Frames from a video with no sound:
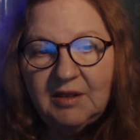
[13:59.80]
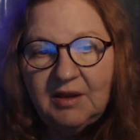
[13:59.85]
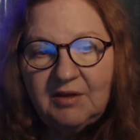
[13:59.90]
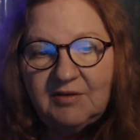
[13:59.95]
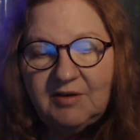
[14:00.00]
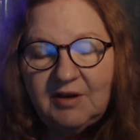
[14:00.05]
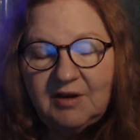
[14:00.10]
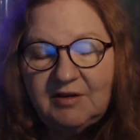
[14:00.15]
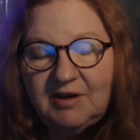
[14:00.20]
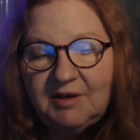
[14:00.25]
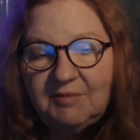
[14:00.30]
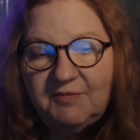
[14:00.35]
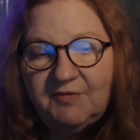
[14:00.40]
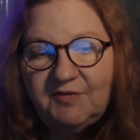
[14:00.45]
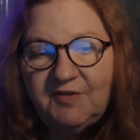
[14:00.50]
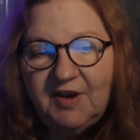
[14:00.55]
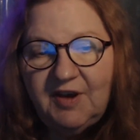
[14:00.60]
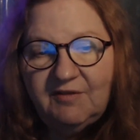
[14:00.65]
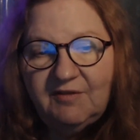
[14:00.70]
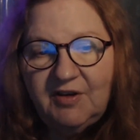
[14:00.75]
say deep
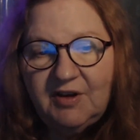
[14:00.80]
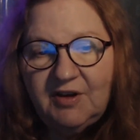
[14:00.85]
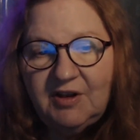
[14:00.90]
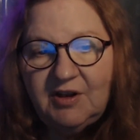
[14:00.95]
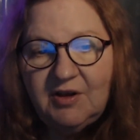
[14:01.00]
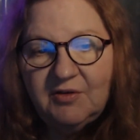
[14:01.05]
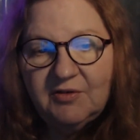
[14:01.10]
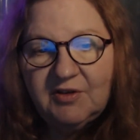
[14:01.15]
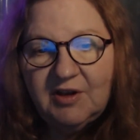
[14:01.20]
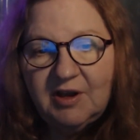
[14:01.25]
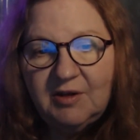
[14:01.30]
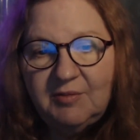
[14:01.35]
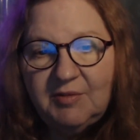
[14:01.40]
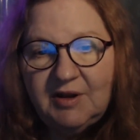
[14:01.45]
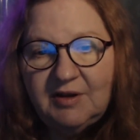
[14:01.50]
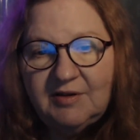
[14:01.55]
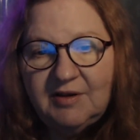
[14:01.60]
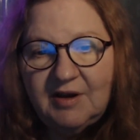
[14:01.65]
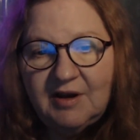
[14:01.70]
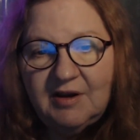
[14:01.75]
fake videos can
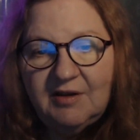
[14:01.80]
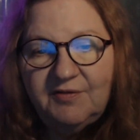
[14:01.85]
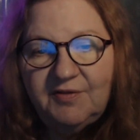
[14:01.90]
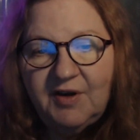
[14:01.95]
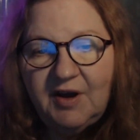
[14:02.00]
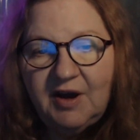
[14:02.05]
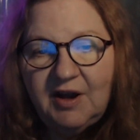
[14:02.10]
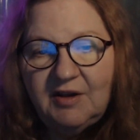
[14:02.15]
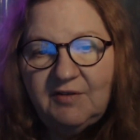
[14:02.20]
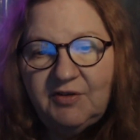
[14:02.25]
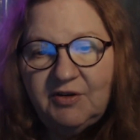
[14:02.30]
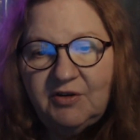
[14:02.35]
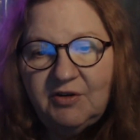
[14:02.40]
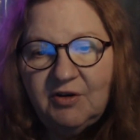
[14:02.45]
be identified if you